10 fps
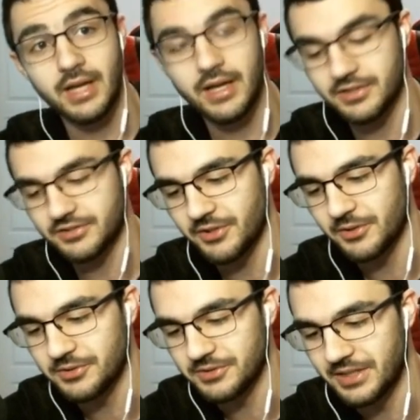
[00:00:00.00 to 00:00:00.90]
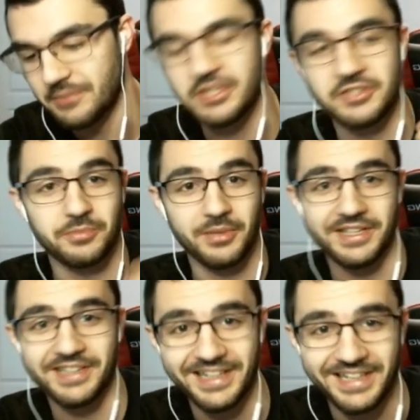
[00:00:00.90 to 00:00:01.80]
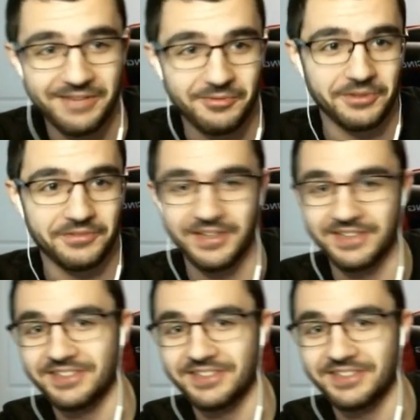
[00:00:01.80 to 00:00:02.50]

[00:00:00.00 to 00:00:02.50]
So, let me explain that game really fast,